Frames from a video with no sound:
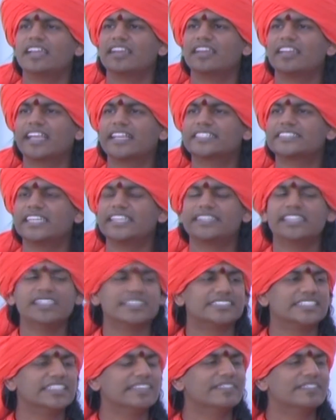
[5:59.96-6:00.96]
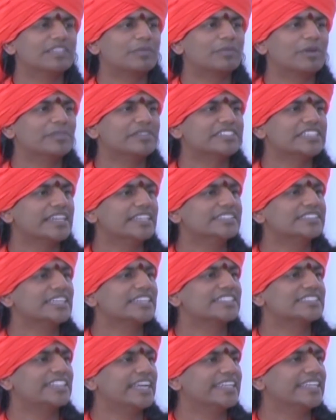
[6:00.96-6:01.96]
excited, sitting with the brahmacharis
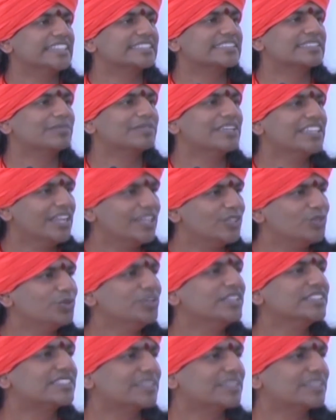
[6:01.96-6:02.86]
or chatting something and doing